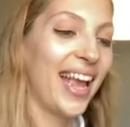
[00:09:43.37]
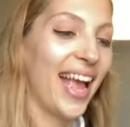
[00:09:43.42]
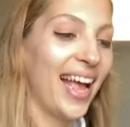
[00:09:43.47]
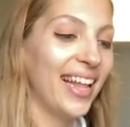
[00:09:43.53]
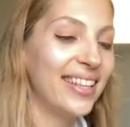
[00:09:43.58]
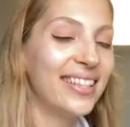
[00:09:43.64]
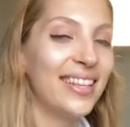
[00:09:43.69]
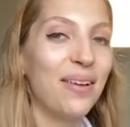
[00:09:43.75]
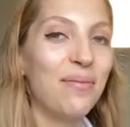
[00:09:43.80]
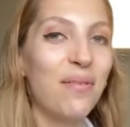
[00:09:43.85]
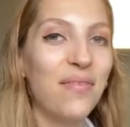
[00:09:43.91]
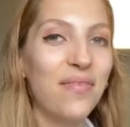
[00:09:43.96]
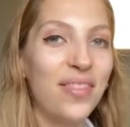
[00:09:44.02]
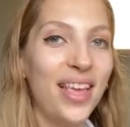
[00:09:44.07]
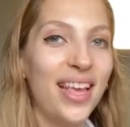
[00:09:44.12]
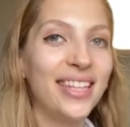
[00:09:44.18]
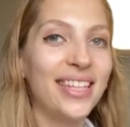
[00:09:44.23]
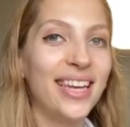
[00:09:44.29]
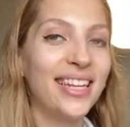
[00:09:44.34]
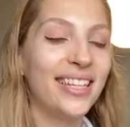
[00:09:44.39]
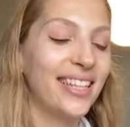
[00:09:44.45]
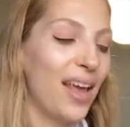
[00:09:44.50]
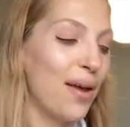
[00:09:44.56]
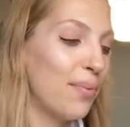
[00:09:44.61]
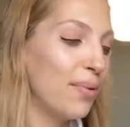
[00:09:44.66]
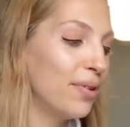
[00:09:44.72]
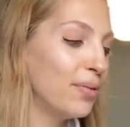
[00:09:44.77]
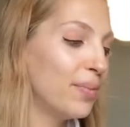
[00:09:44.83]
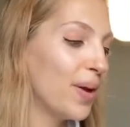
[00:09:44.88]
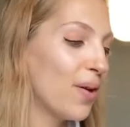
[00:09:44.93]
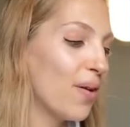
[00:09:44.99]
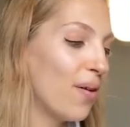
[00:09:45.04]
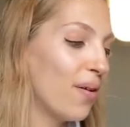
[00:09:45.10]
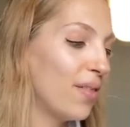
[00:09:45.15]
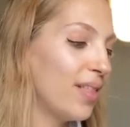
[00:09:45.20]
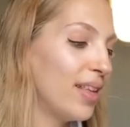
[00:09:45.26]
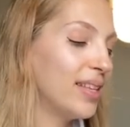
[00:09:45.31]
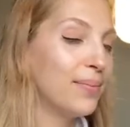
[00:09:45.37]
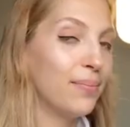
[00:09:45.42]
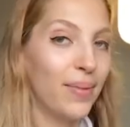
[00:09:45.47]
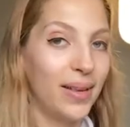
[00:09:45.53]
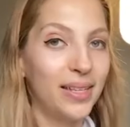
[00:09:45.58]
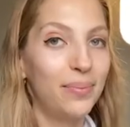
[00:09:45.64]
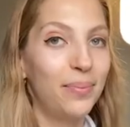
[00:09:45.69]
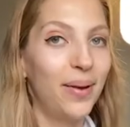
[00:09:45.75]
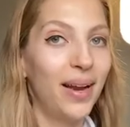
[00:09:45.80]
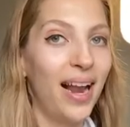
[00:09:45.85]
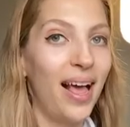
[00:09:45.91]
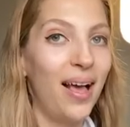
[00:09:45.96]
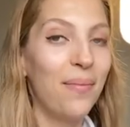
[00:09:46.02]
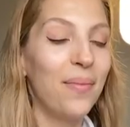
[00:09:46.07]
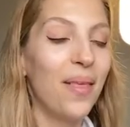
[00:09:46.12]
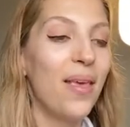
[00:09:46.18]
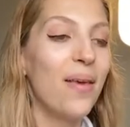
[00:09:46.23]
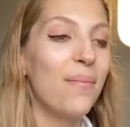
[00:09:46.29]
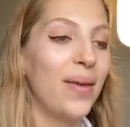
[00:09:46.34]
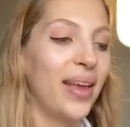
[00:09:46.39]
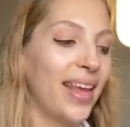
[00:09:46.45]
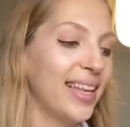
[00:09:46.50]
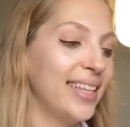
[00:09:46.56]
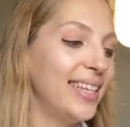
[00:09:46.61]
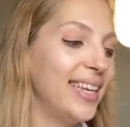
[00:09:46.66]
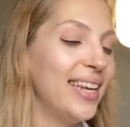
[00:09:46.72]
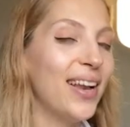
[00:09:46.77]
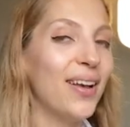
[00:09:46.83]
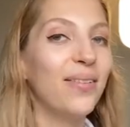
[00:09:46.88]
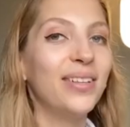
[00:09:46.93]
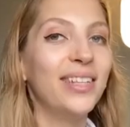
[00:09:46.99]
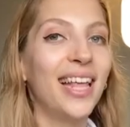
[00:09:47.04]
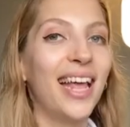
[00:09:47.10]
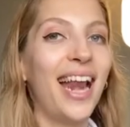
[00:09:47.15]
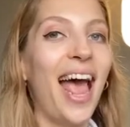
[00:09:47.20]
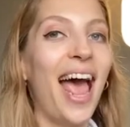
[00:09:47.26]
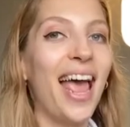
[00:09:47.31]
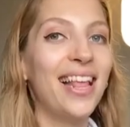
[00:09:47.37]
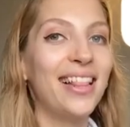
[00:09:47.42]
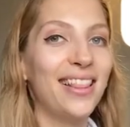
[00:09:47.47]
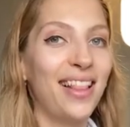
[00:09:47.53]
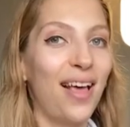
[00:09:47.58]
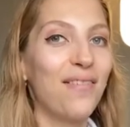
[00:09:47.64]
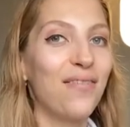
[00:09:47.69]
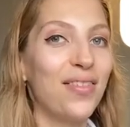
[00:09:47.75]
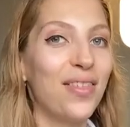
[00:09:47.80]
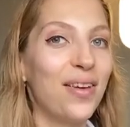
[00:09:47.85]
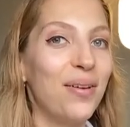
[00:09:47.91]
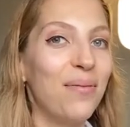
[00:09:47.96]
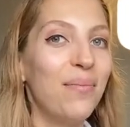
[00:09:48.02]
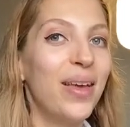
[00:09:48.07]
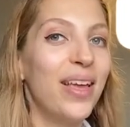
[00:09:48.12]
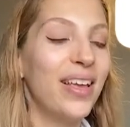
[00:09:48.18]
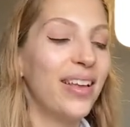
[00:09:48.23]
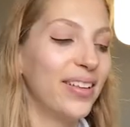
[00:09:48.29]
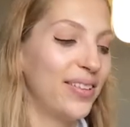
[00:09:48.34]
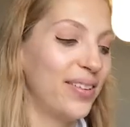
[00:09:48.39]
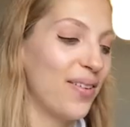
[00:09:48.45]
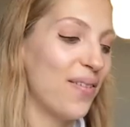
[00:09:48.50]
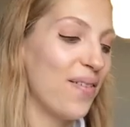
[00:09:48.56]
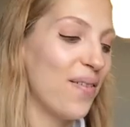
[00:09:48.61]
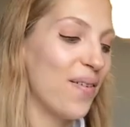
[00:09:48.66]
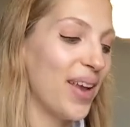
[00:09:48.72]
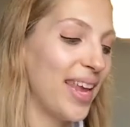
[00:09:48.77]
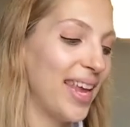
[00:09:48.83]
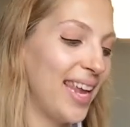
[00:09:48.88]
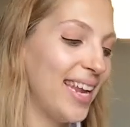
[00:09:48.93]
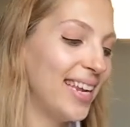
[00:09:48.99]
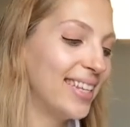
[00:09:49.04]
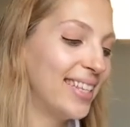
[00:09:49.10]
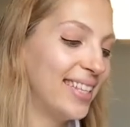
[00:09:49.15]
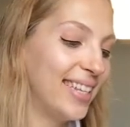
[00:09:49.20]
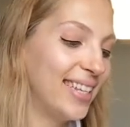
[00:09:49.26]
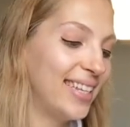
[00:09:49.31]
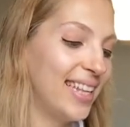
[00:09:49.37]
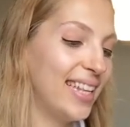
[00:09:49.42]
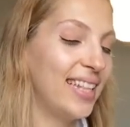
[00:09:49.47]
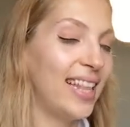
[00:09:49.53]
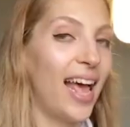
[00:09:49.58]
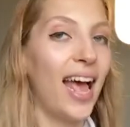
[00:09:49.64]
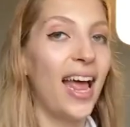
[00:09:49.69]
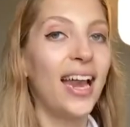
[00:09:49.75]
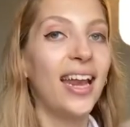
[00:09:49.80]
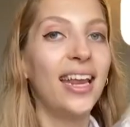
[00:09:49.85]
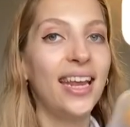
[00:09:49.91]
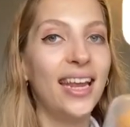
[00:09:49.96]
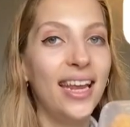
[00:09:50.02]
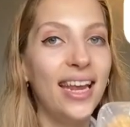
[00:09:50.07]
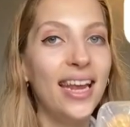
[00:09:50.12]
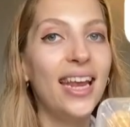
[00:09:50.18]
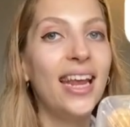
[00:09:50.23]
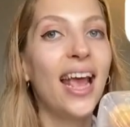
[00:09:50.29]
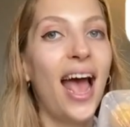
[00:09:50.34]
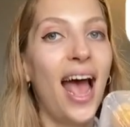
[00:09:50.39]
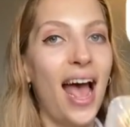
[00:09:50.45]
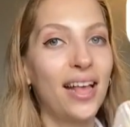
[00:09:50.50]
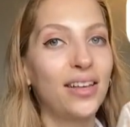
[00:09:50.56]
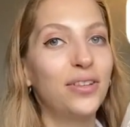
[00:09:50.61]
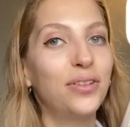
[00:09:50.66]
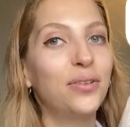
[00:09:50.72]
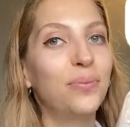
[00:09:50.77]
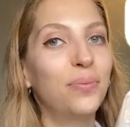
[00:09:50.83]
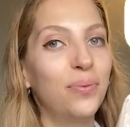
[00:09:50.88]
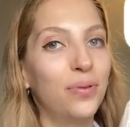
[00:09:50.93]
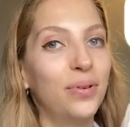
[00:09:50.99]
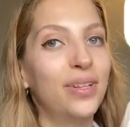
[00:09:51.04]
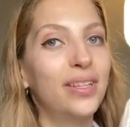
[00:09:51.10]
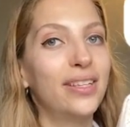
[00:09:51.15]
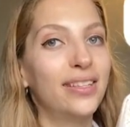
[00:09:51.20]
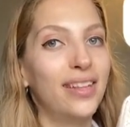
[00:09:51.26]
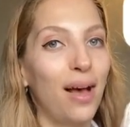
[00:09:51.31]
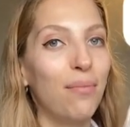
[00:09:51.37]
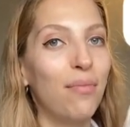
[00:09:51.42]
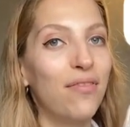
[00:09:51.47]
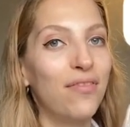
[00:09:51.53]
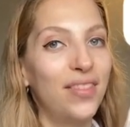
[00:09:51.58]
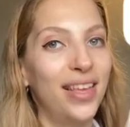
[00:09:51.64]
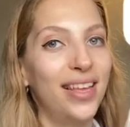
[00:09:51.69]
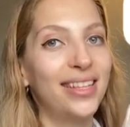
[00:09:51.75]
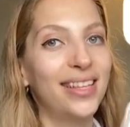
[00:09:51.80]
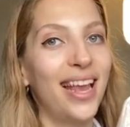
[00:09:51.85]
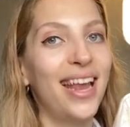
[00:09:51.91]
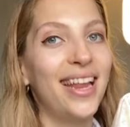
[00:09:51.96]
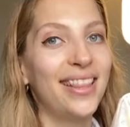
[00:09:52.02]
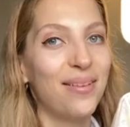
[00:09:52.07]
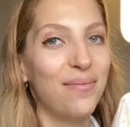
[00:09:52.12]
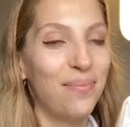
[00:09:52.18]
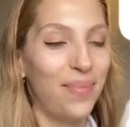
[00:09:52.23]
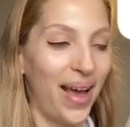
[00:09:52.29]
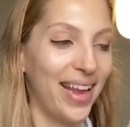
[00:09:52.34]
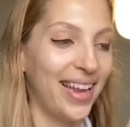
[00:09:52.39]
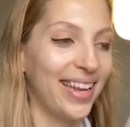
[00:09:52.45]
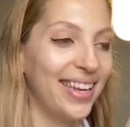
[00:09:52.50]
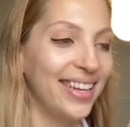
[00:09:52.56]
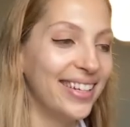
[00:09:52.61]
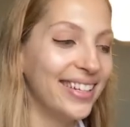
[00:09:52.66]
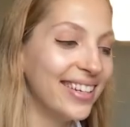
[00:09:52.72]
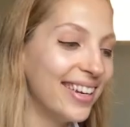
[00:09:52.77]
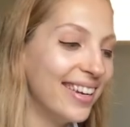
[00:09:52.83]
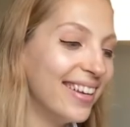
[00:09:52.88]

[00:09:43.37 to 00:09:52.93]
cut some of this, and in Cyprus we call this mespila, because he knows that I love them. So he insisted that he has to put some of this in the package.